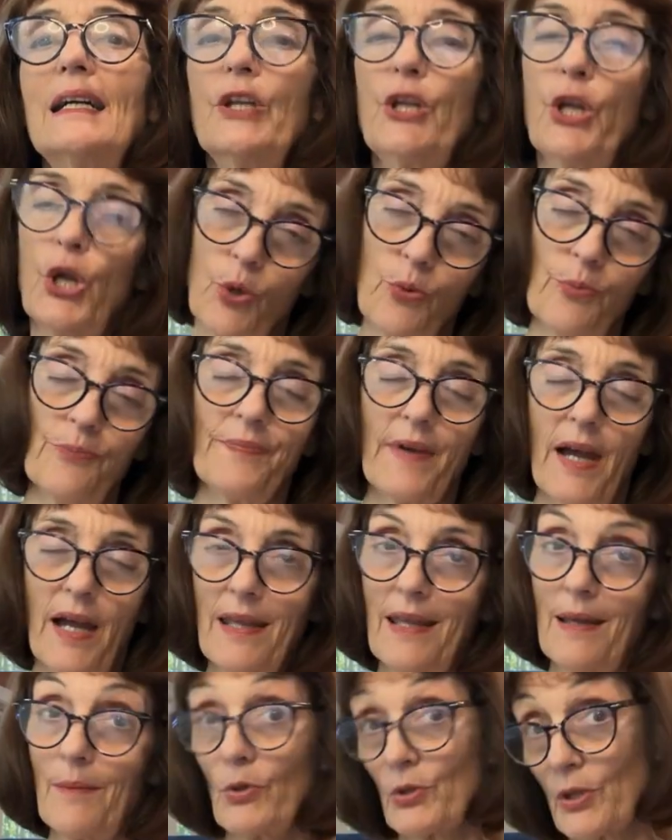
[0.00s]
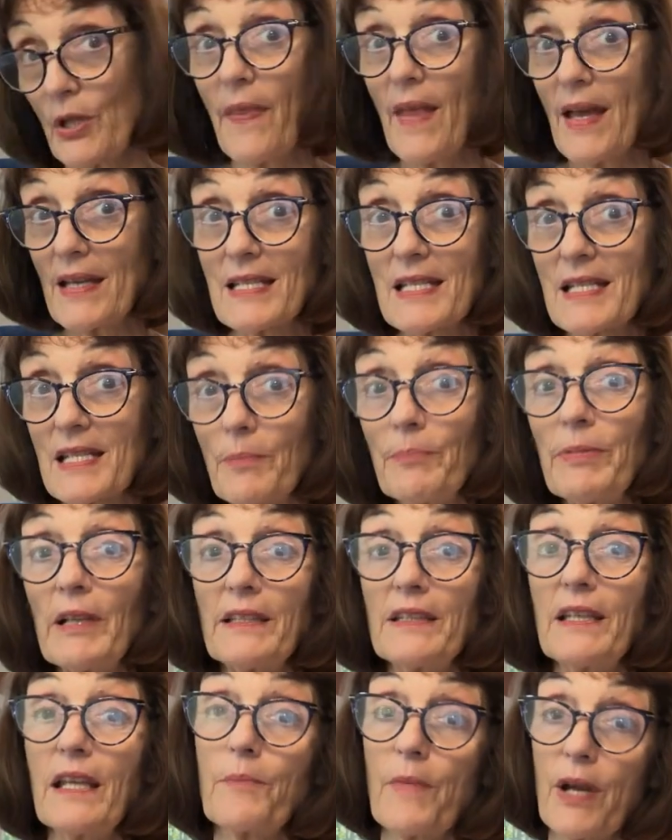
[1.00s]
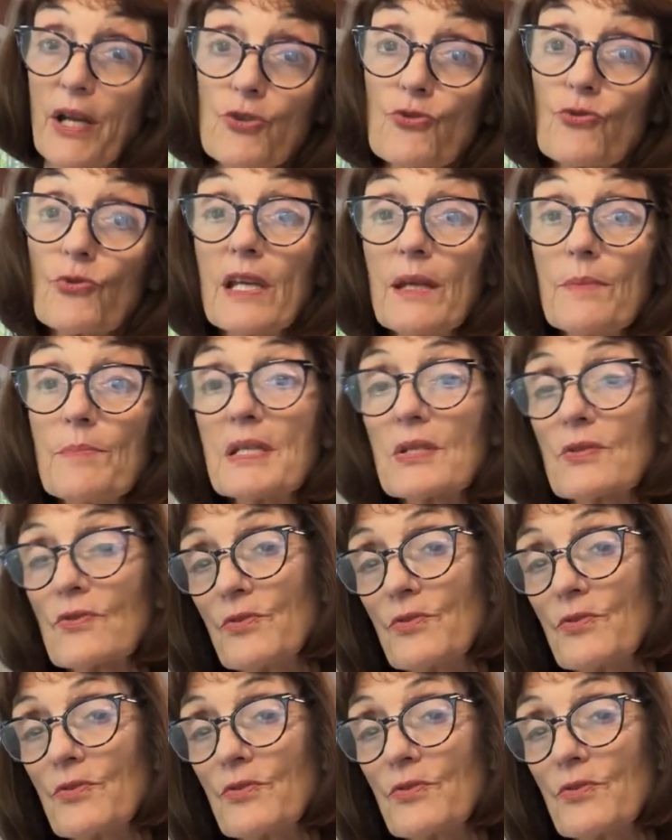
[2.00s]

no, I am only that disciplined in my dreams,